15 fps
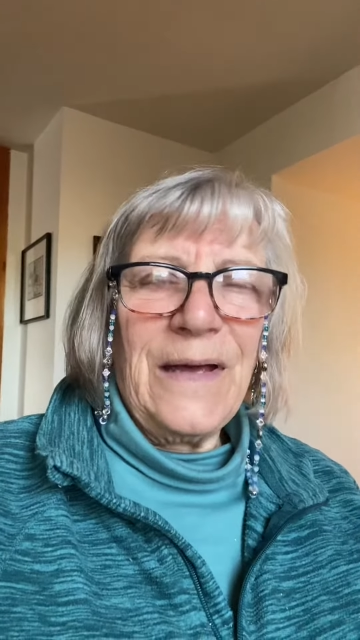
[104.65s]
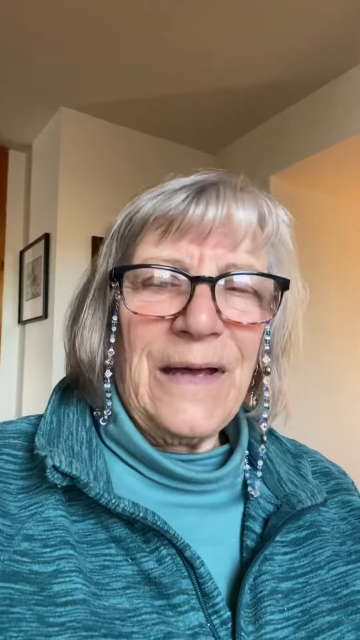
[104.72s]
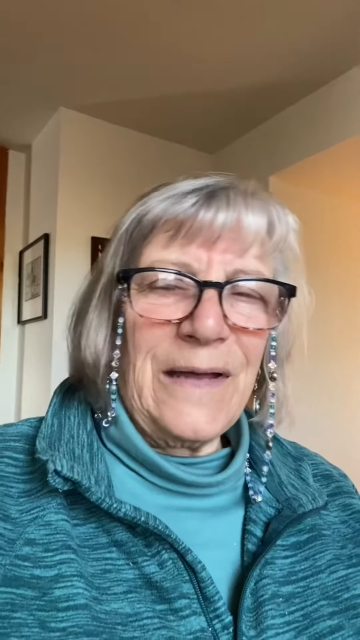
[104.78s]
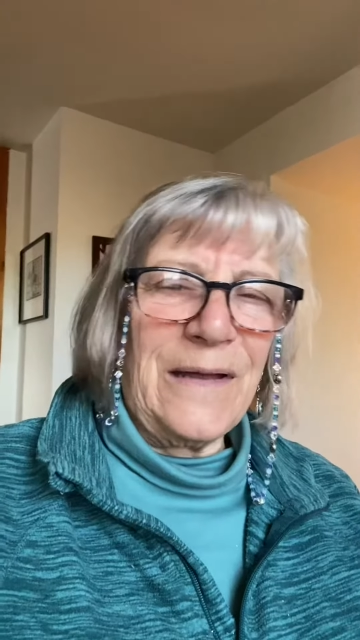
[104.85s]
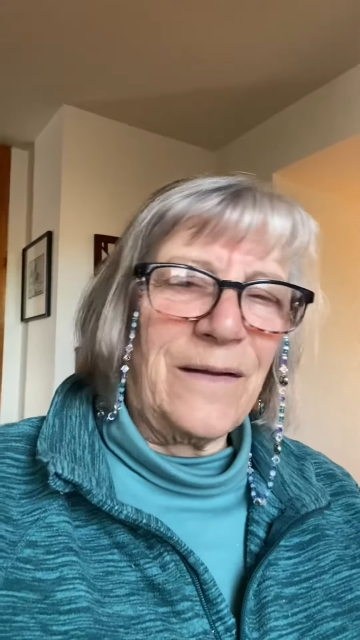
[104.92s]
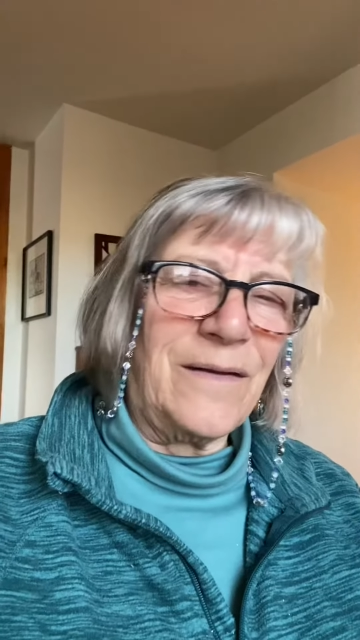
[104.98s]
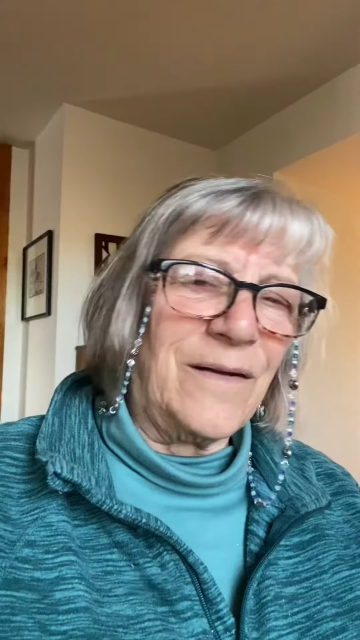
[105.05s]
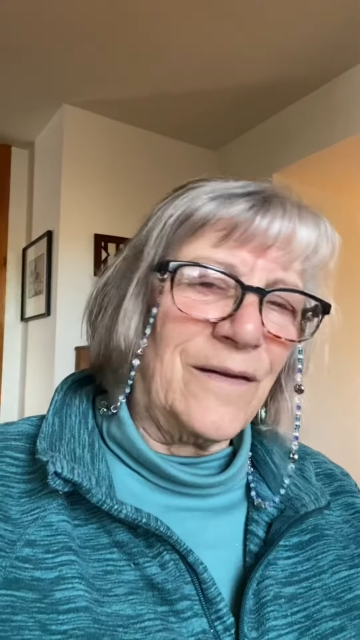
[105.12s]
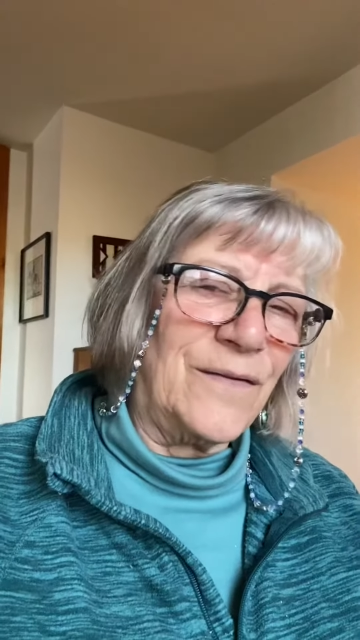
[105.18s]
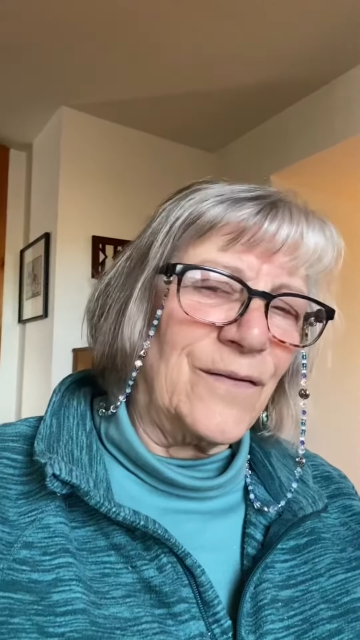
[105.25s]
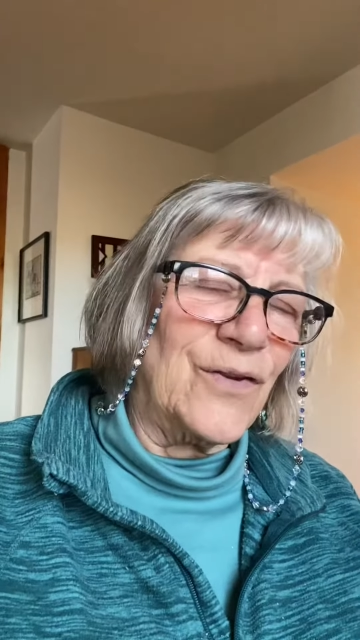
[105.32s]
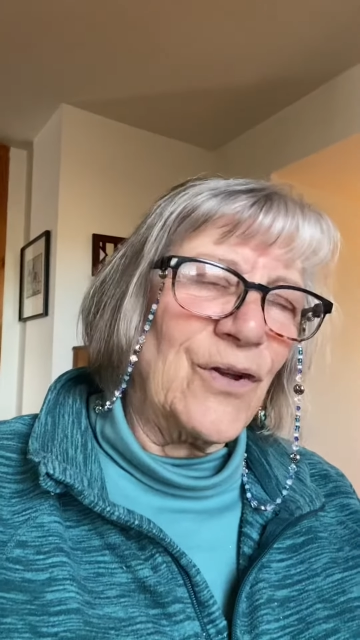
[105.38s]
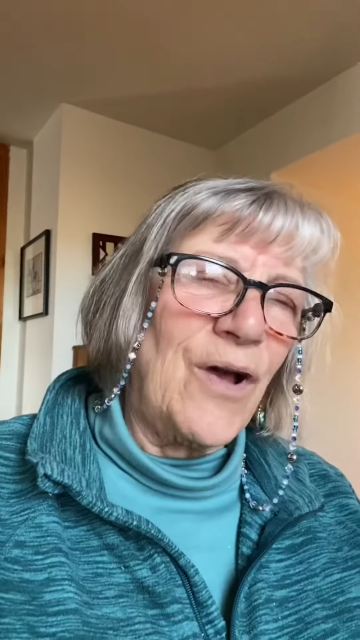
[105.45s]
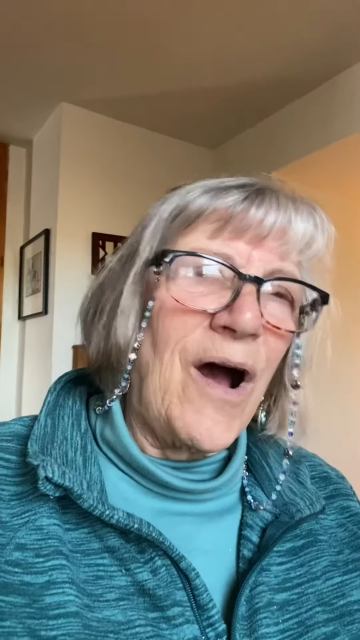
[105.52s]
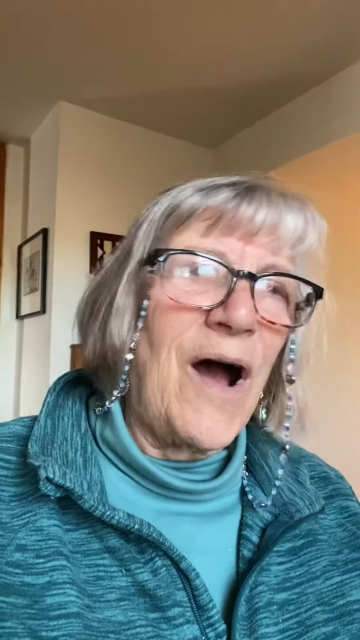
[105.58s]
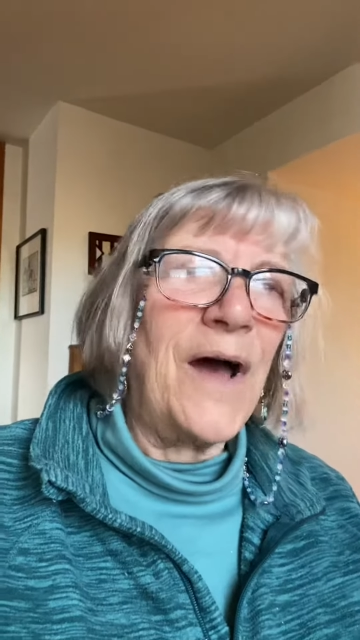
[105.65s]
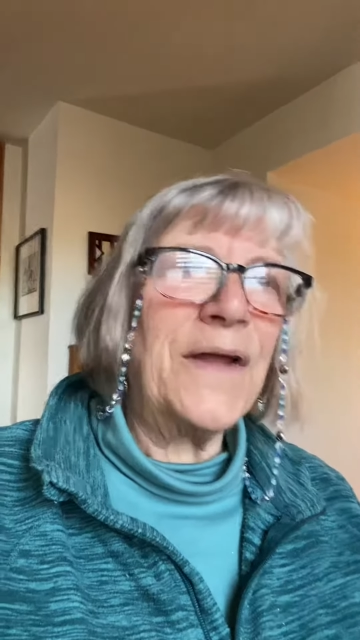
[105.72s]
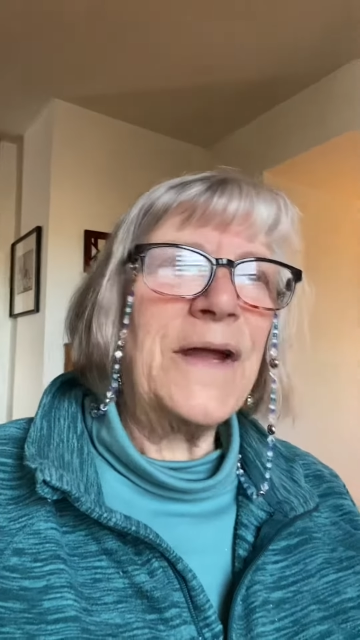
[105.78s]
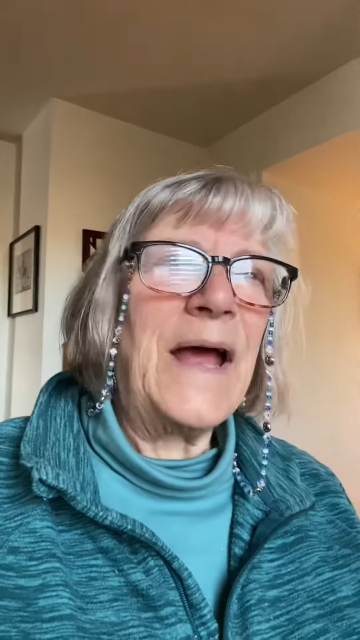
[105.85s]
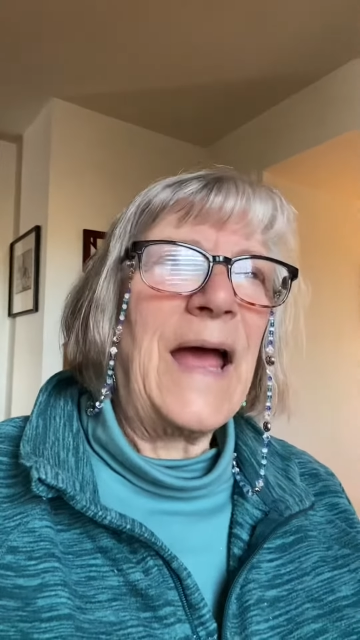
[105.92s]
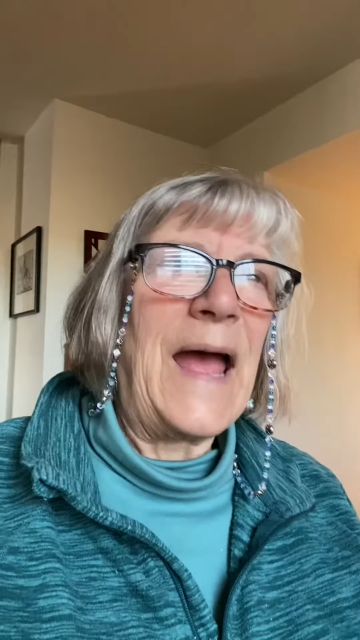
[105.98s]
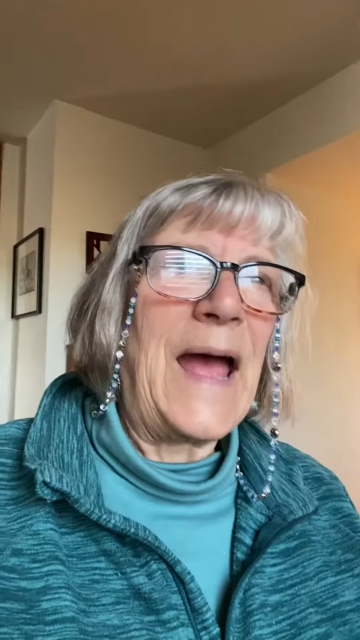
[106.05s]
It does not
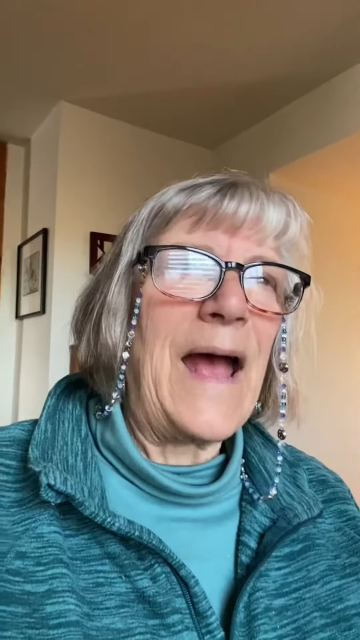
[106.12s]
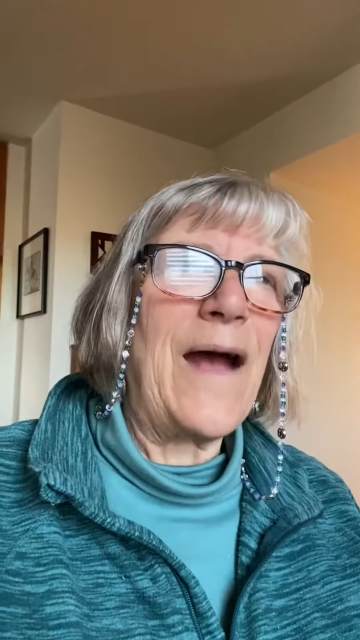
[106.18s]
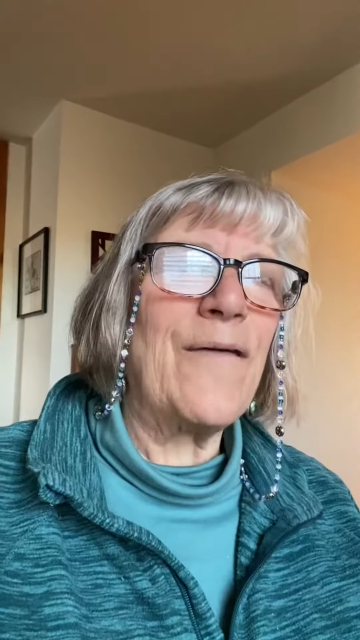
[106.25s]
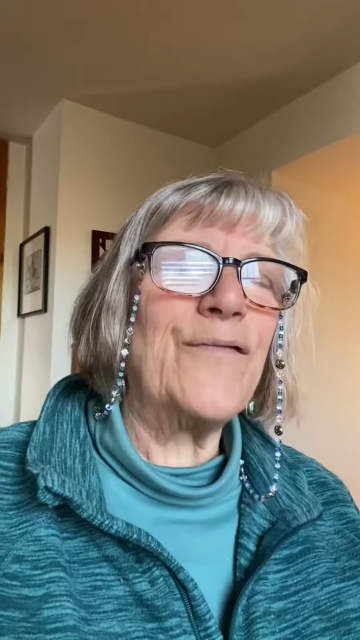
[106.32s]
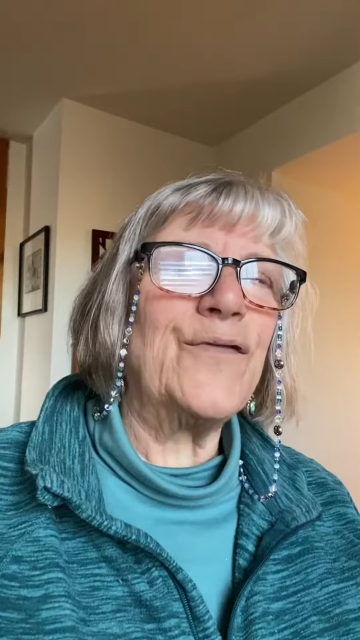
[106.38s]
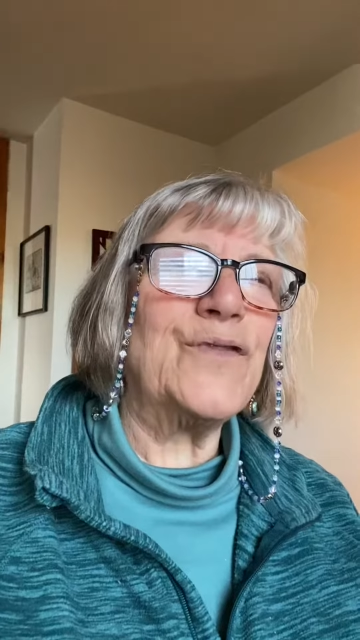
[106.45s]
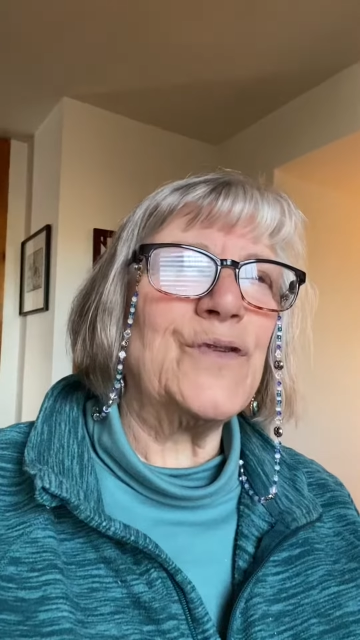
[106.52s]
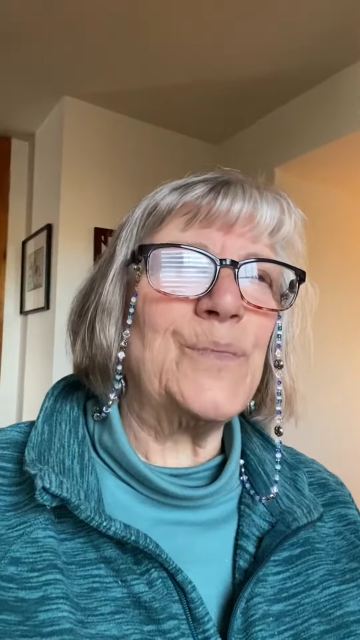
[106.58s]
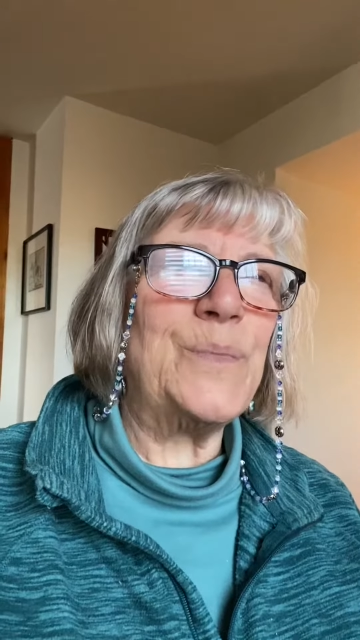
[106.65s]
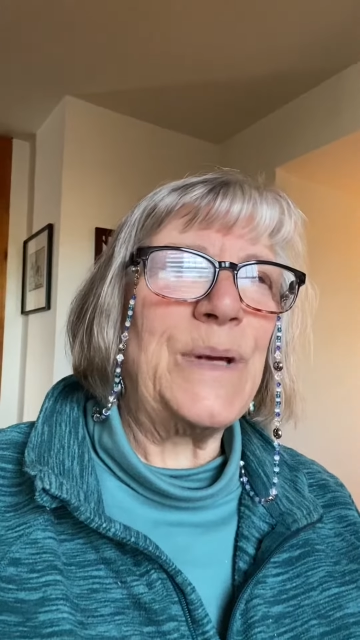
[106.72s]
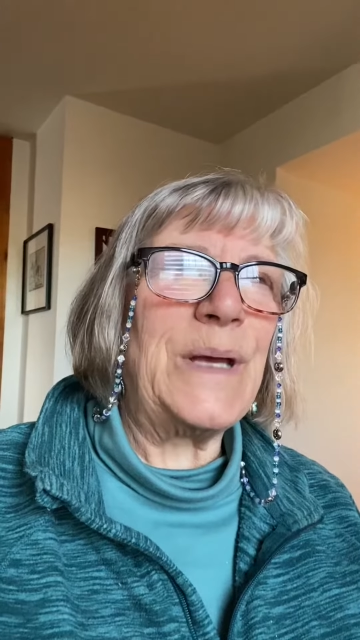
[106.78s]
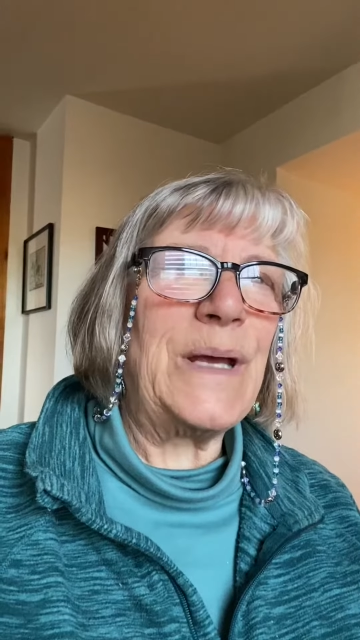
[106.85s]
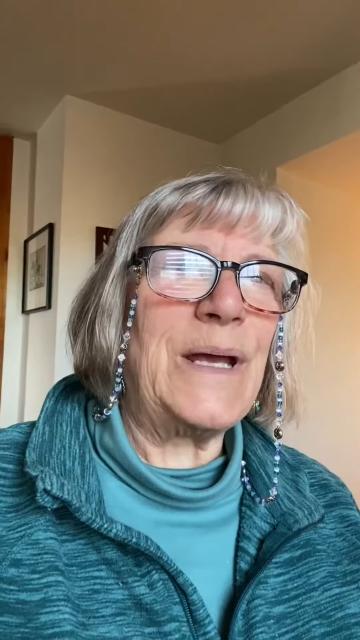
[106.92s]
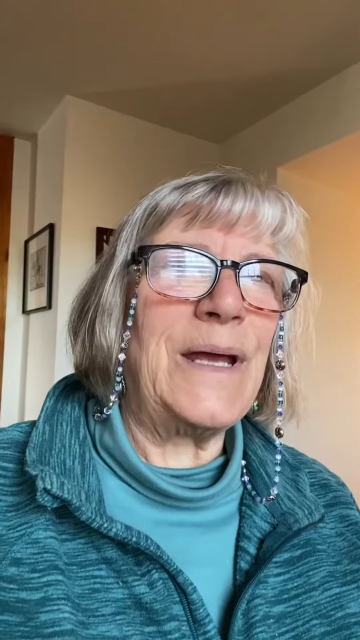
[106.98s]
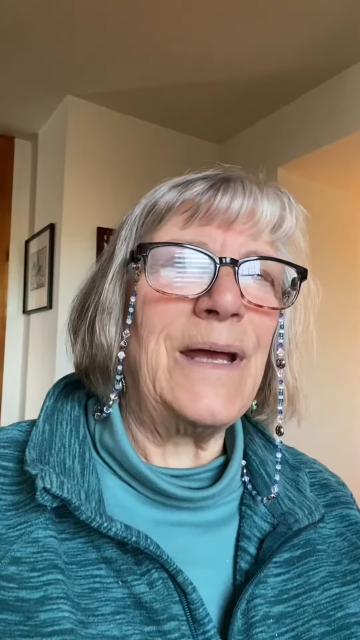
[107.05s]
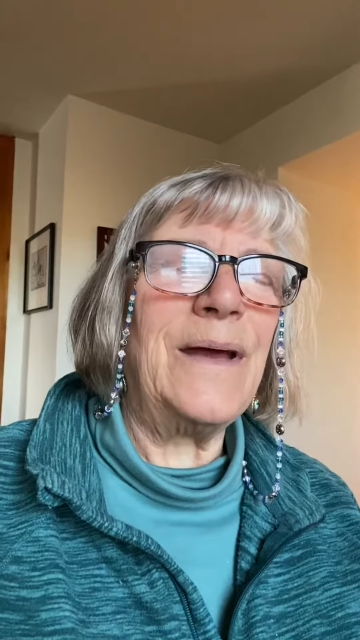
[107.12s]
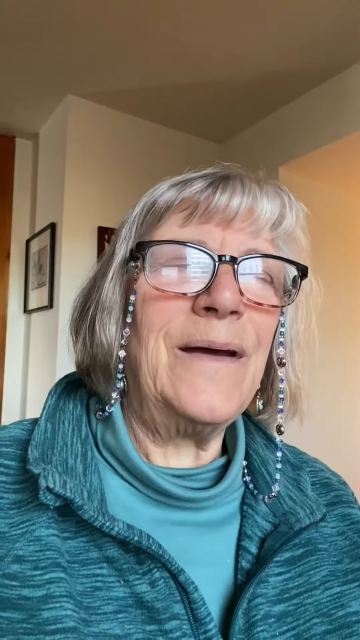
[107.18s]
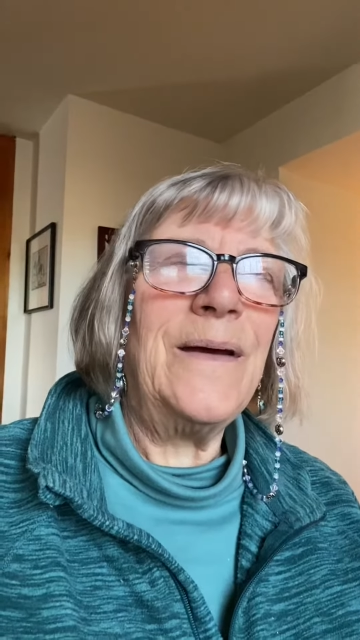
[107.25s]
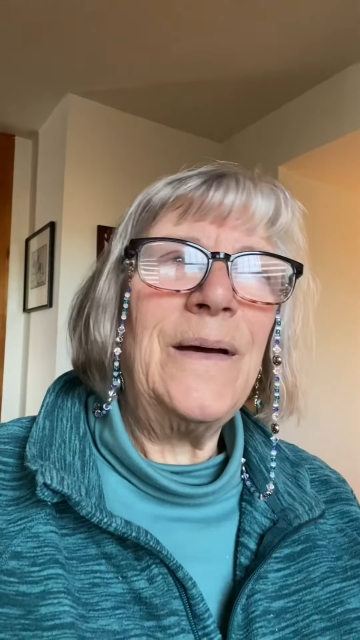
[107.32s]
have to be